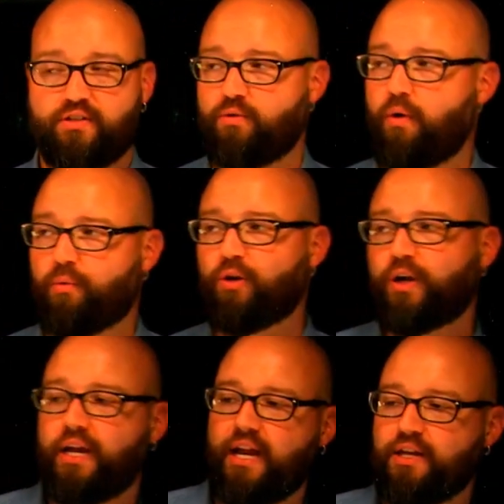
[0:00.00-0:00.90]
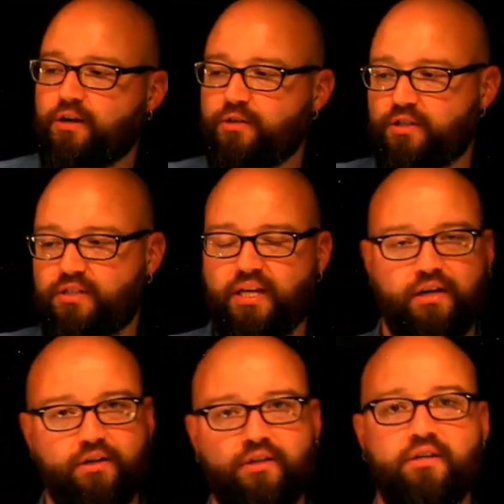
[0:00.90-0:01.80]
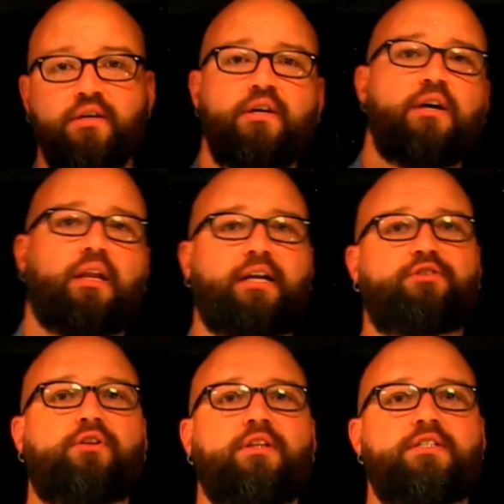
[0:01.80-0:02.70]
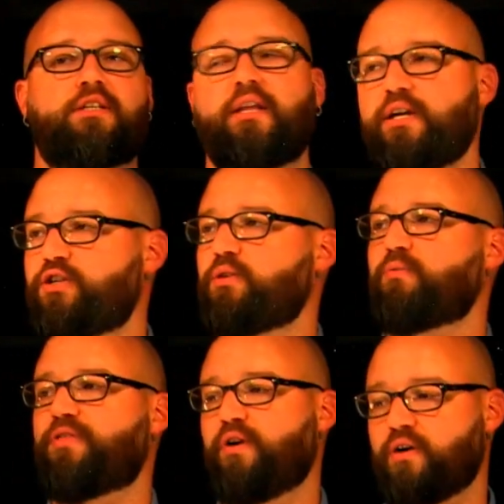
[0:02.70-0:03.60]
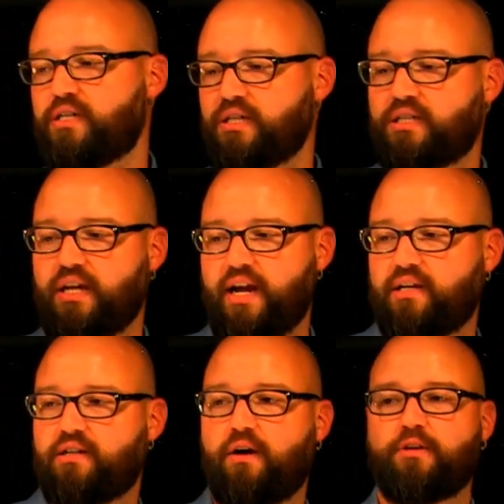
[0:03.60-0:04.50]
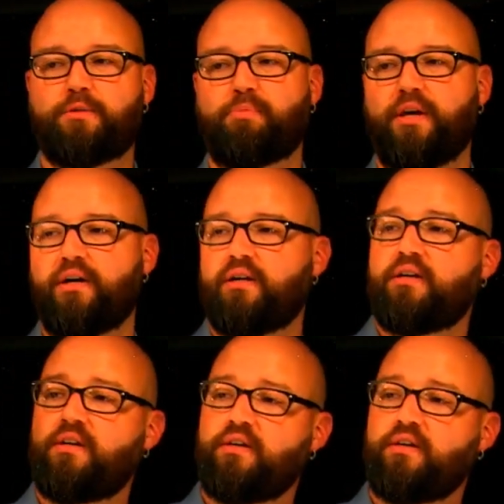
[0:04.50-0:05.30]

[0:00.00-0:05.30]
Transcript: So what we're looking at here is a standard electrical installation with our disconnect, our splitter,